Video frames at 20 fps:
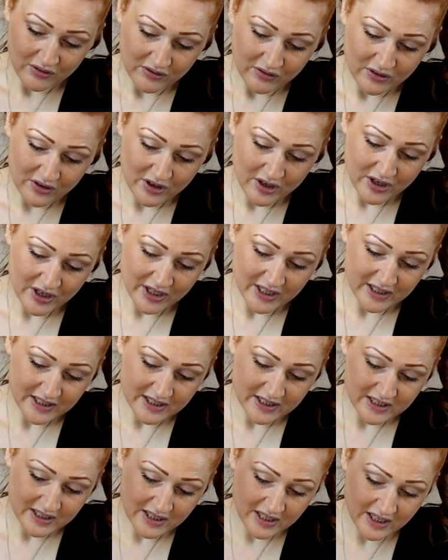
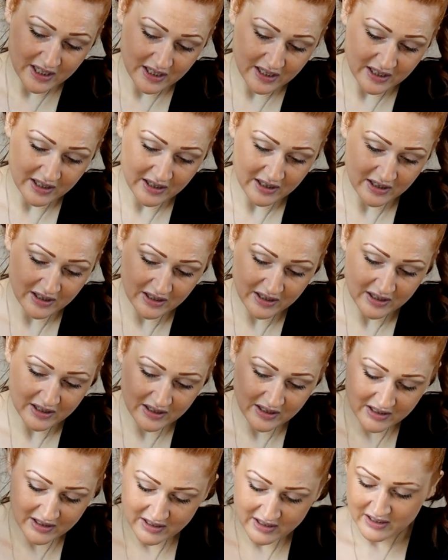right,
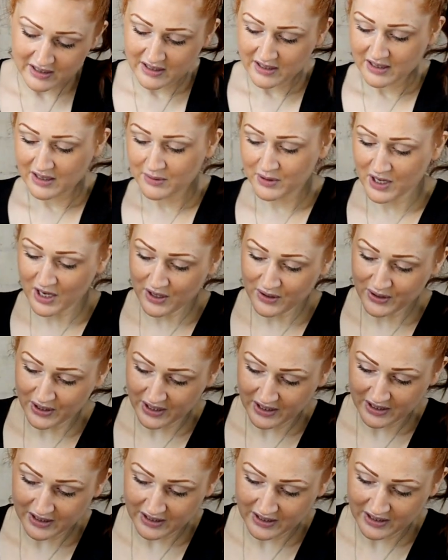there we go.
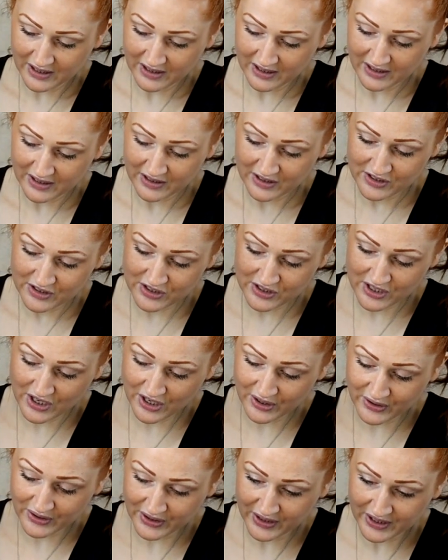
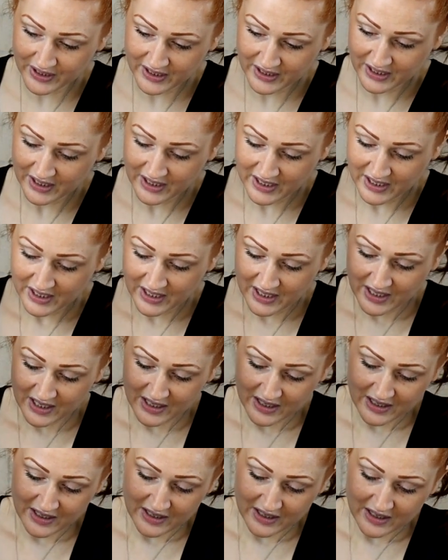So,
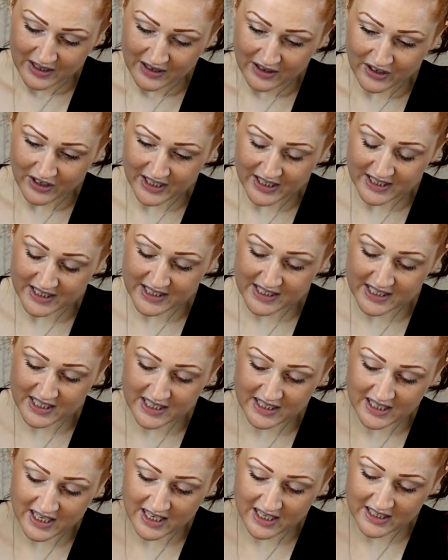I can
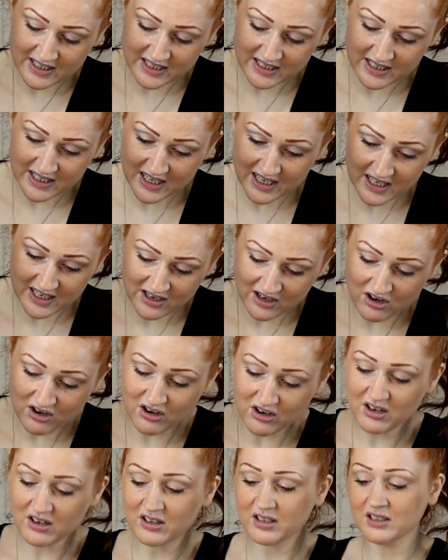see there that they
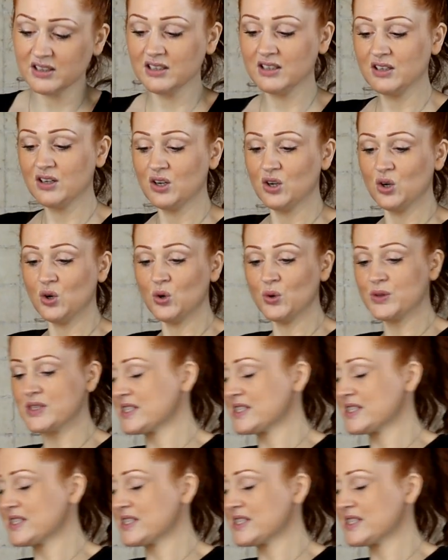are all the